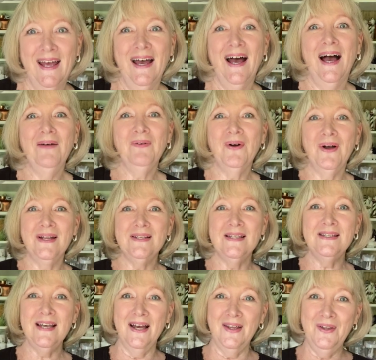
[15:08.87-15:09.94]
I'm going to
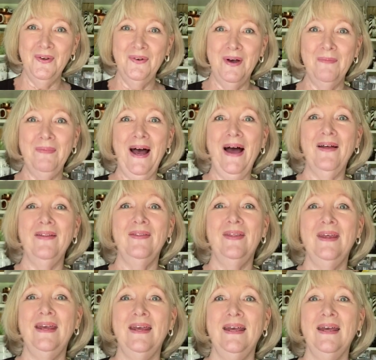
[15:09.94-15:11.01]
tell you about
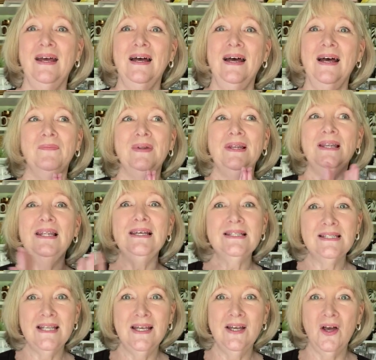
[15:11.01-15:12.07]
the
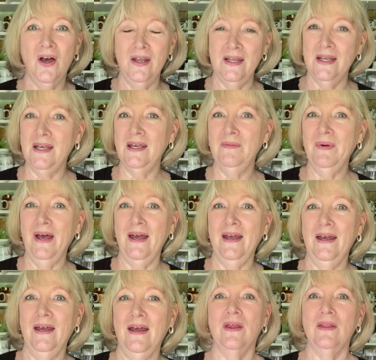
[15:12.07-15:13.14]
listing on eBay.